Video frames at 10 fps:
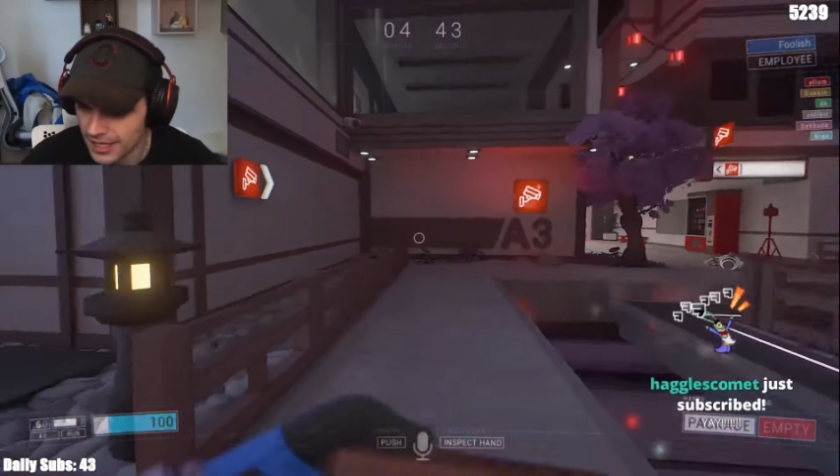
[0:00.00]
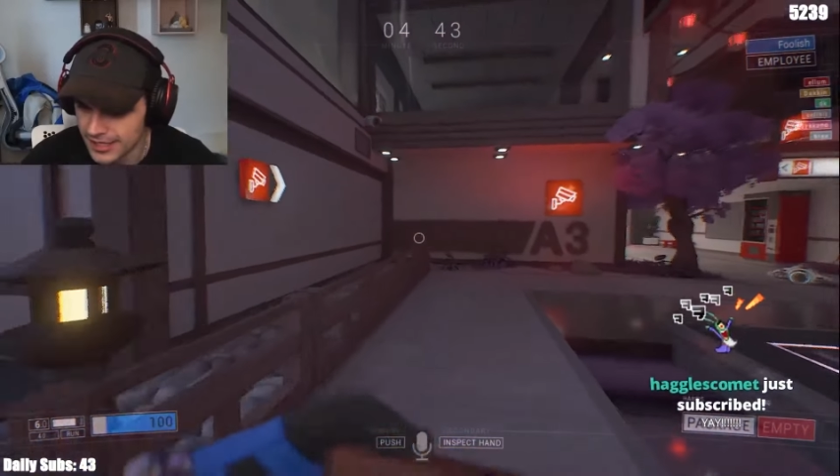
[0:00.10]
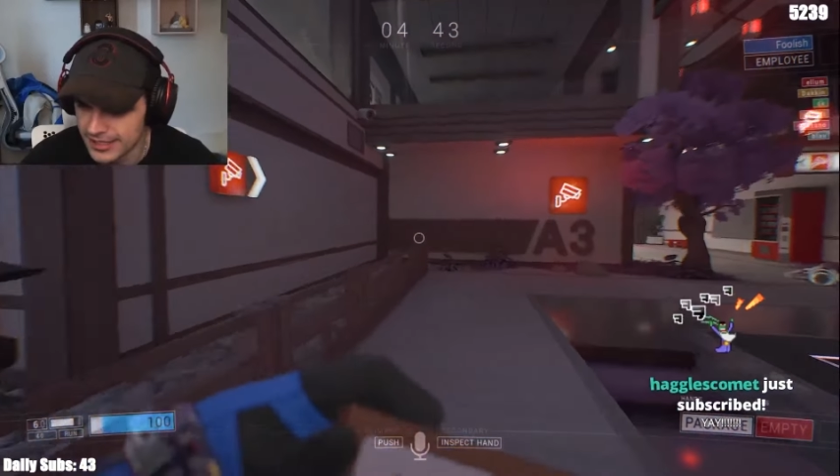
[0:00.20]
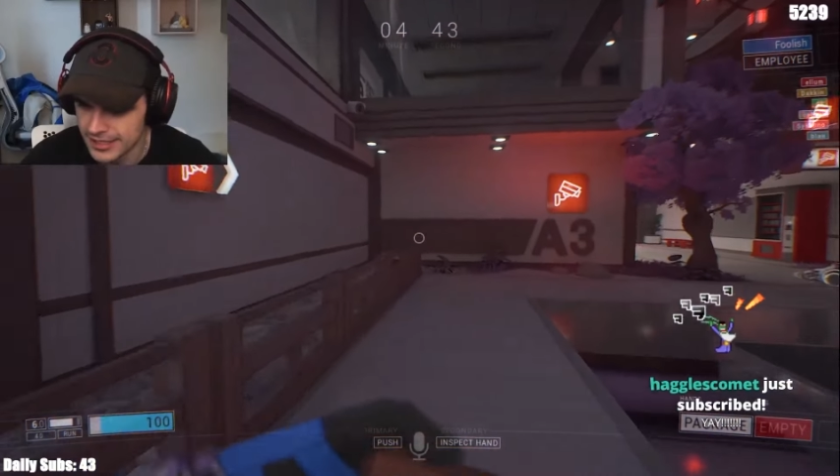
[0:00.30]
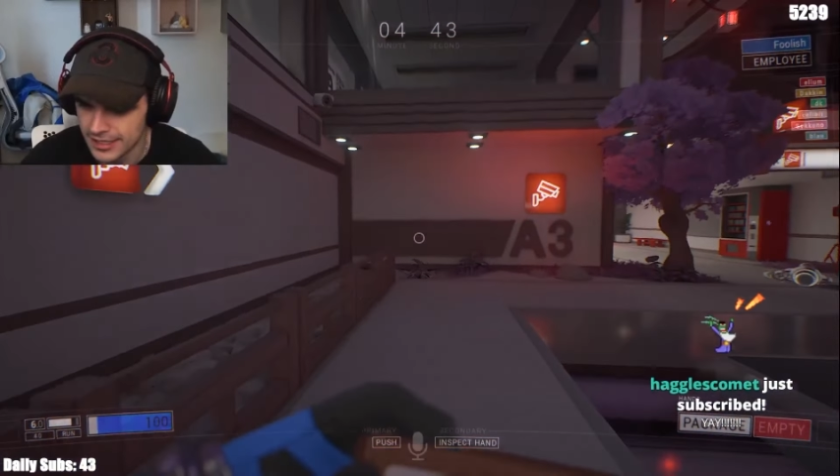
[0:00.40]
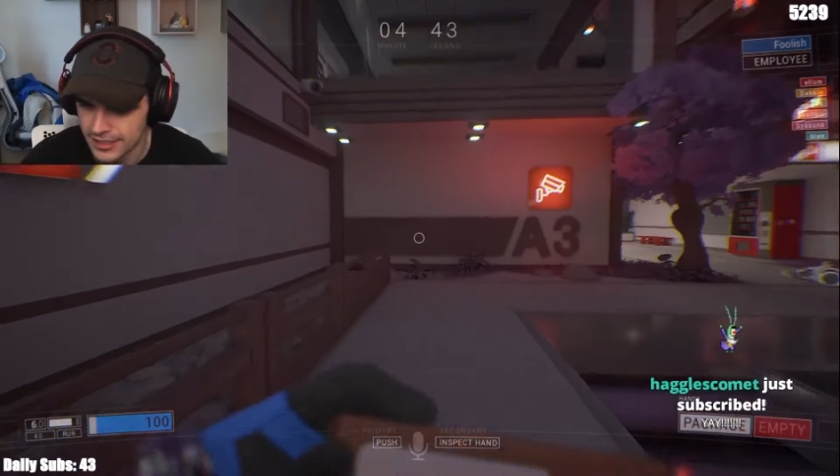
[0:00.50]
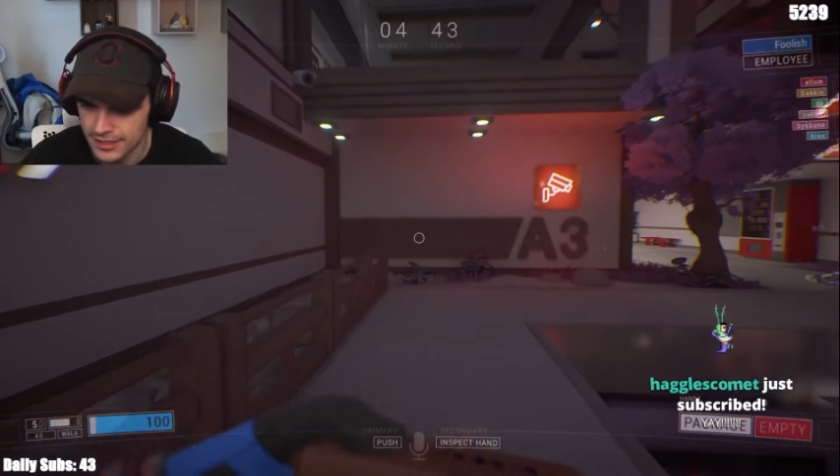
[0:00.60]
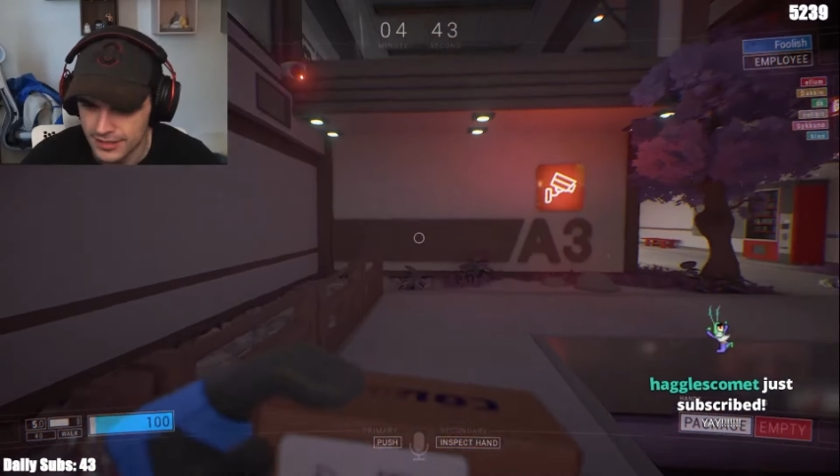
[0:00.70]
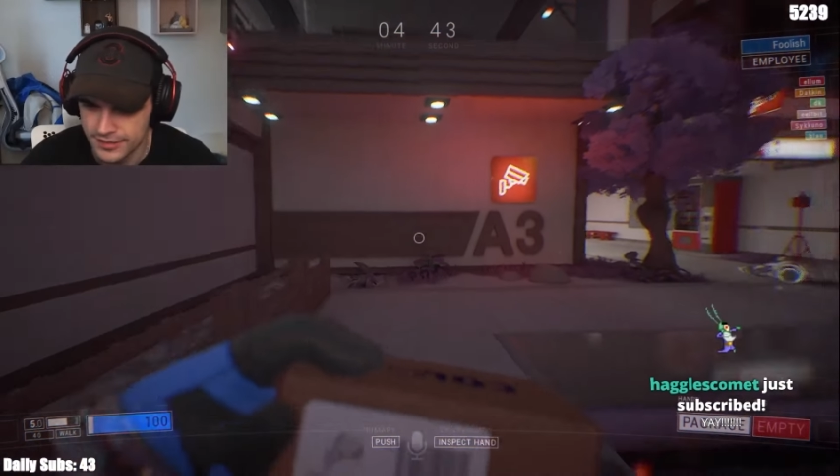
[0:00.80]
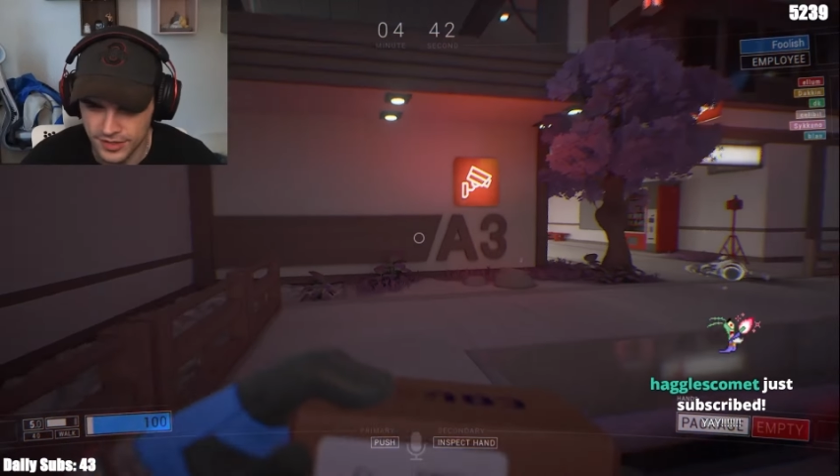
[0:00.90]

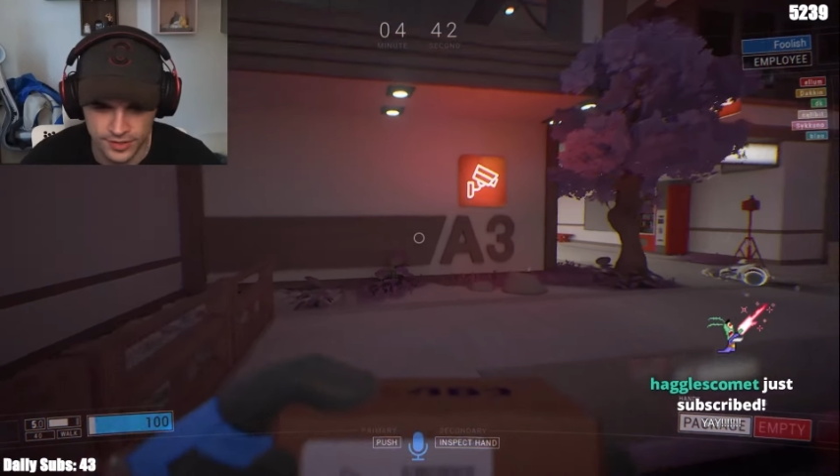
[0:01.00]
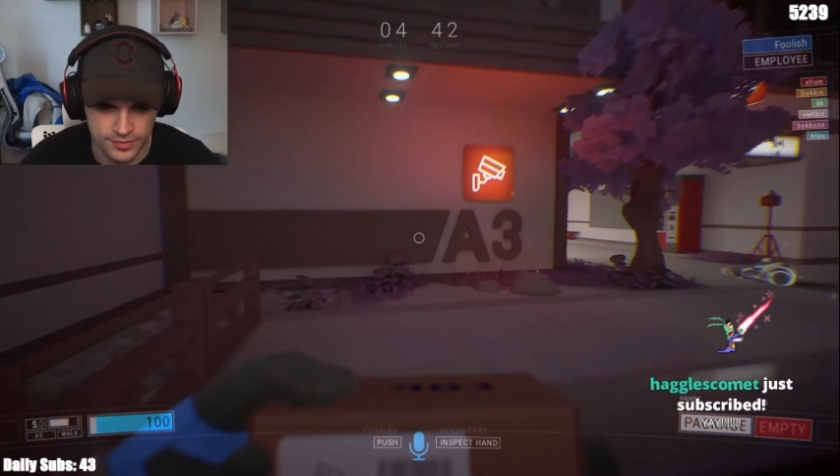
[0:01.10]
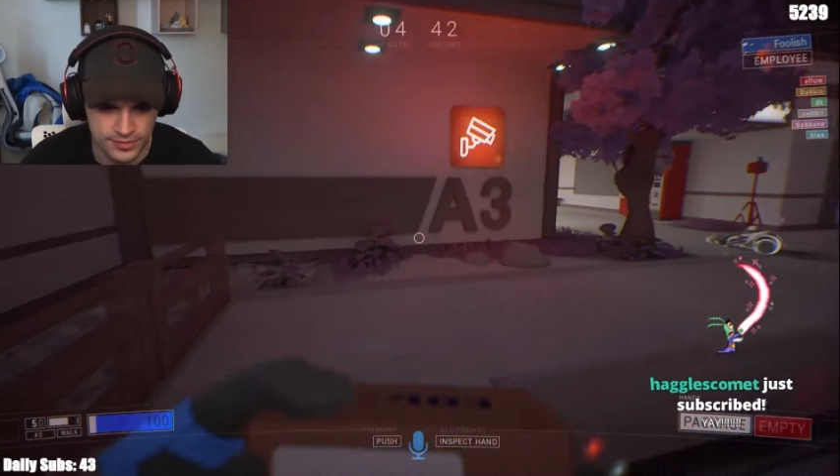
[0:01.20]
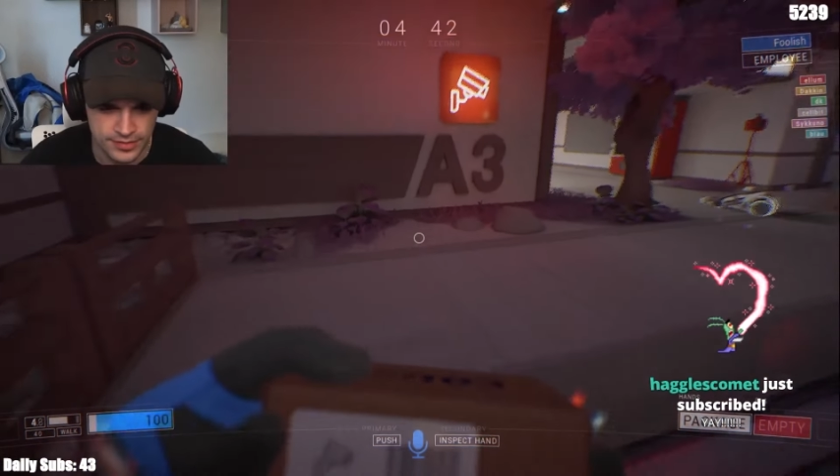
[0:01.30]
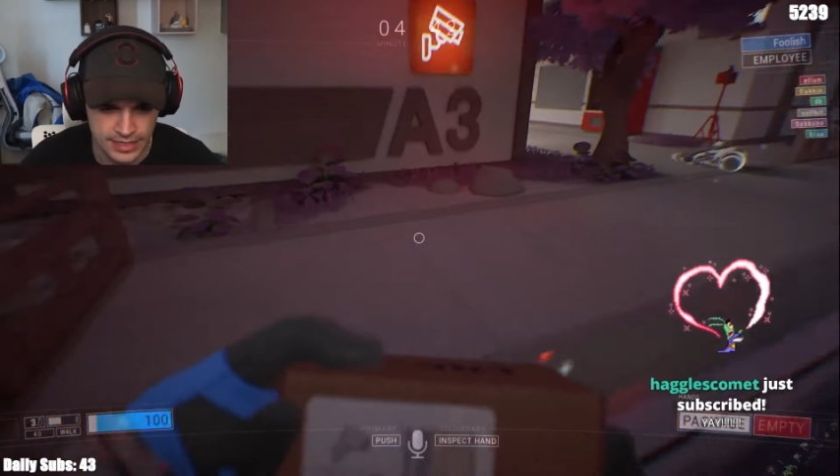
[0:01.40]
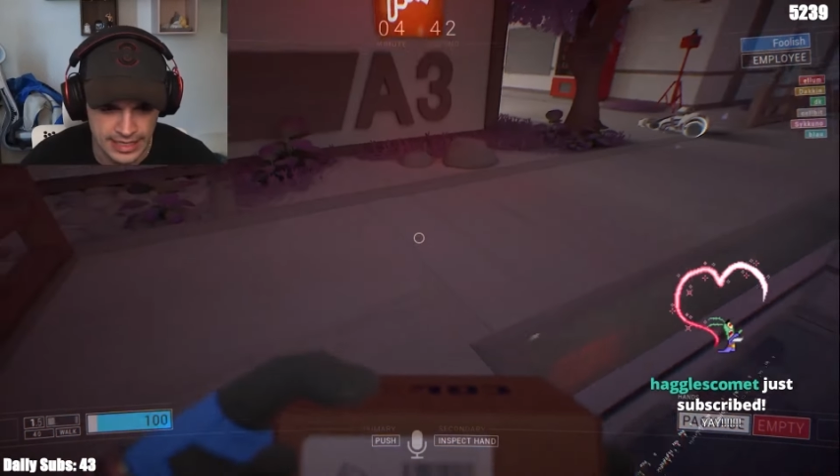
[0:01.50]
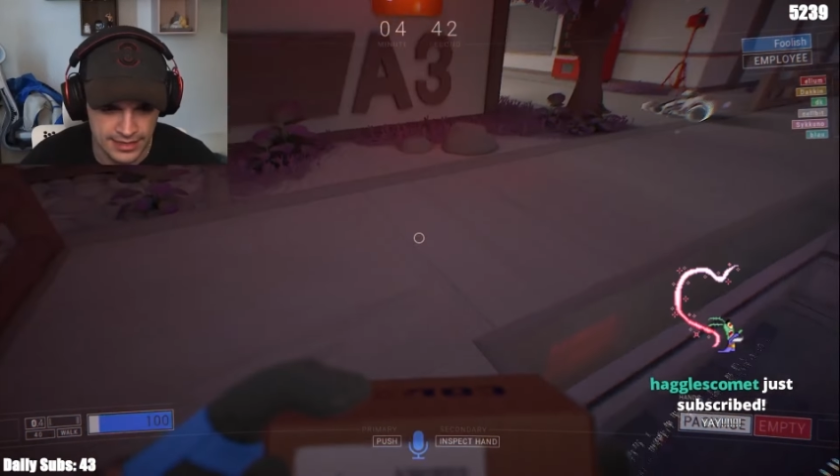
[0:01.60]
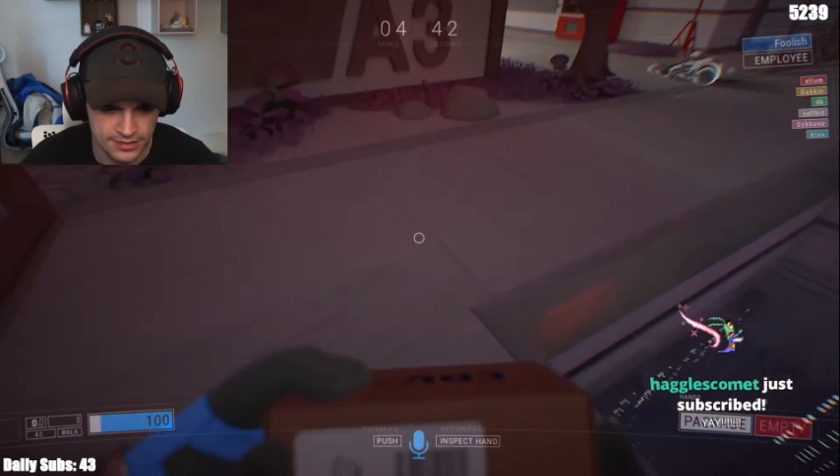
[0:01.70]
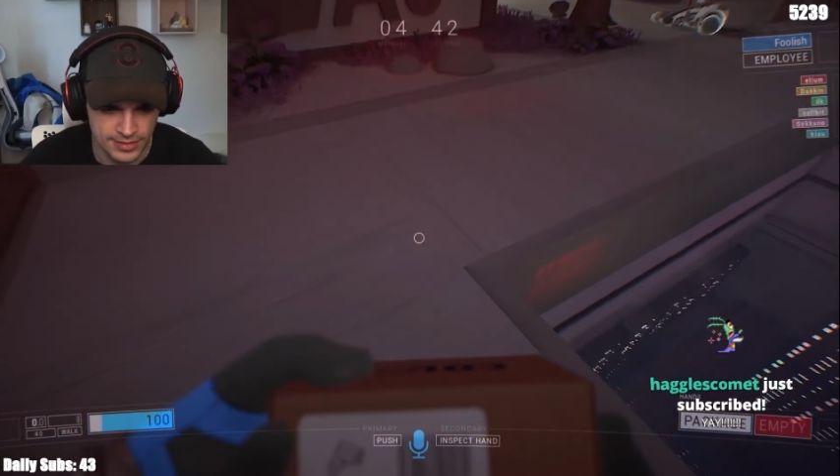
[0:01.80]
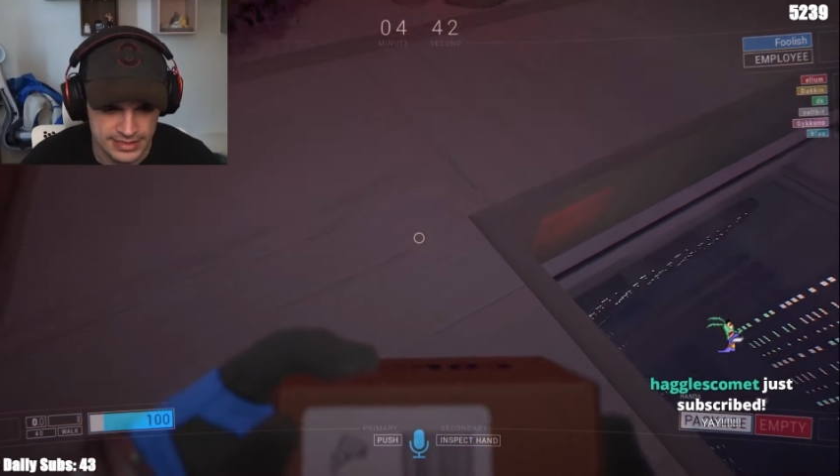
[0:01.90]
Uh, Dude, okay, how
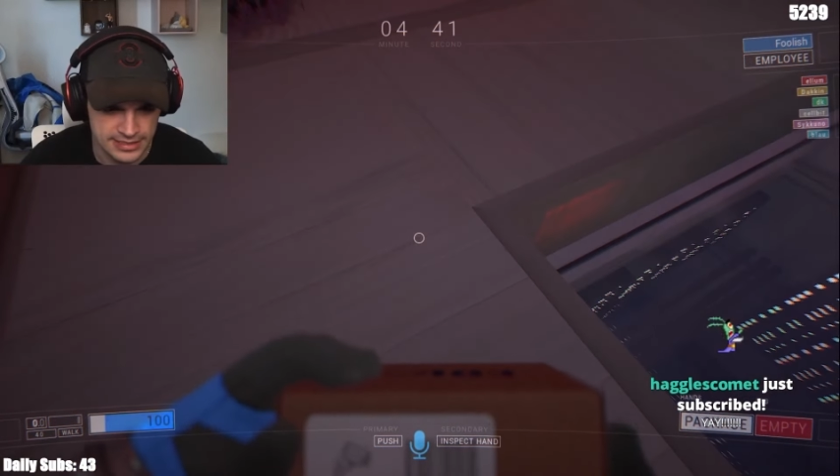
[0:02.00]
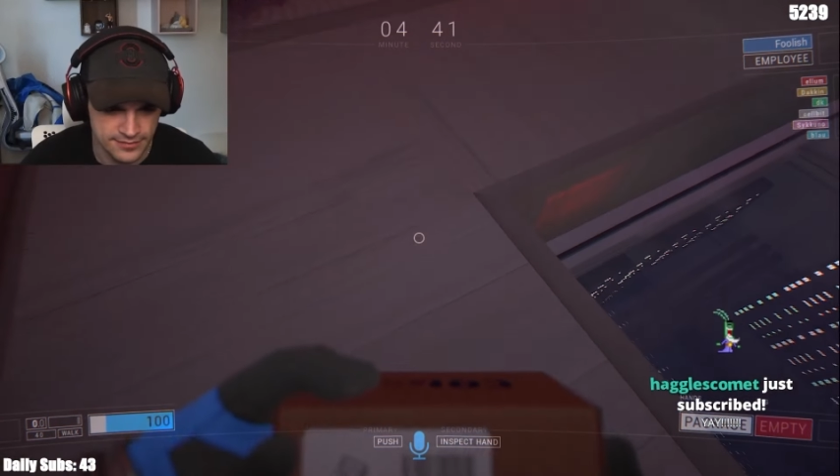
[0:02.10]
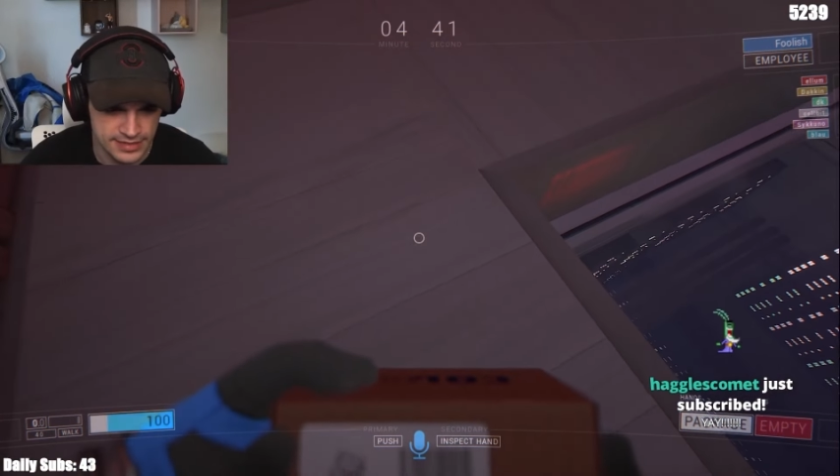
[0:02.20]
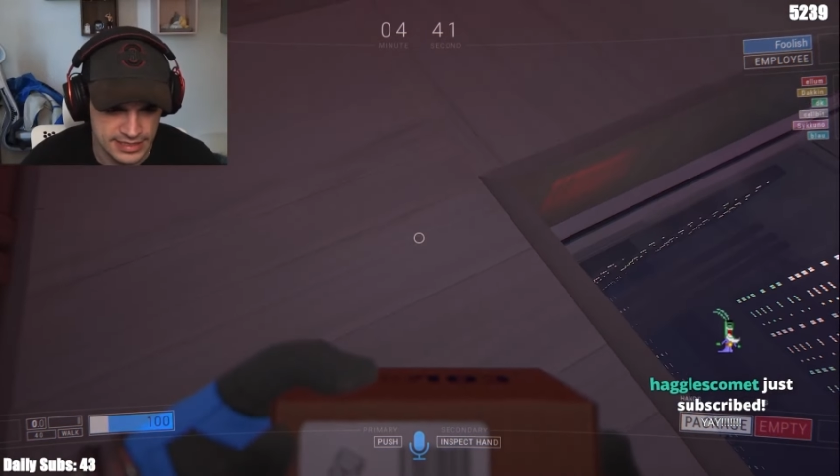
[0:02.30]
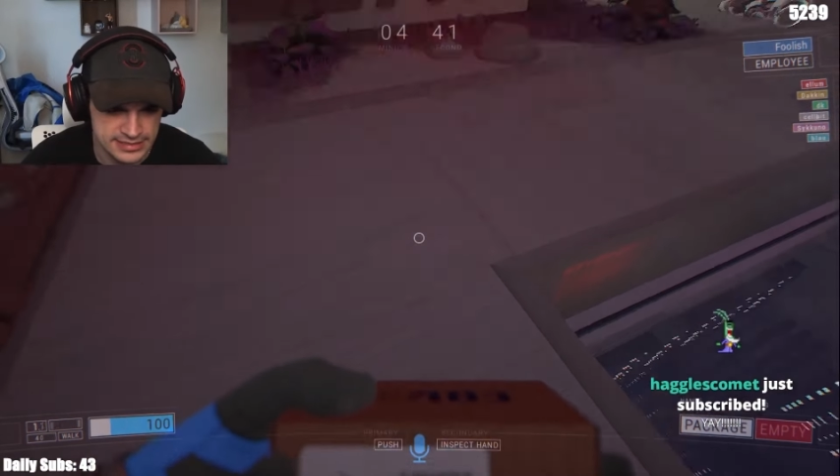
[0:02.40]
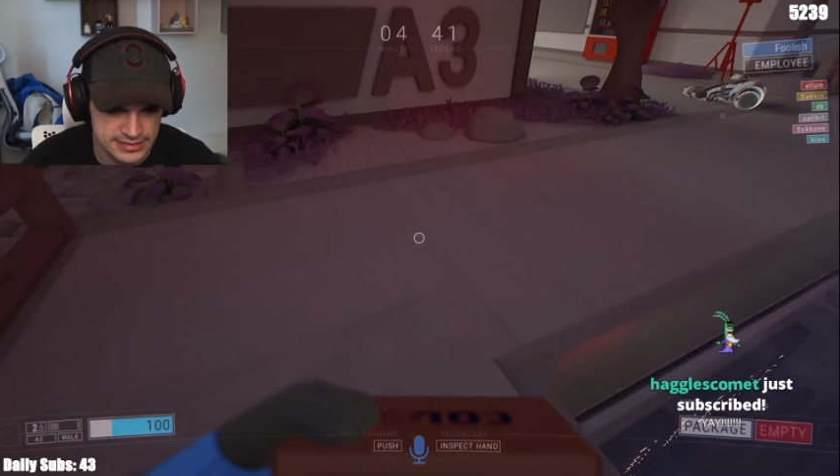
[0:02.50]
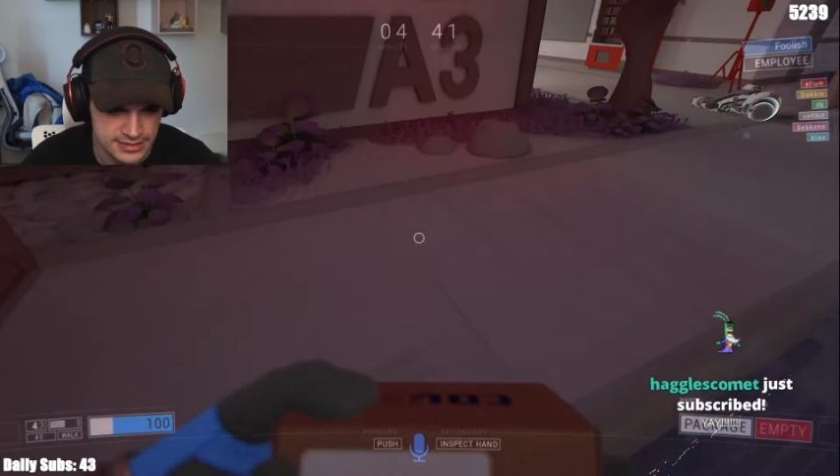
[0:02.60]
do I deliver this?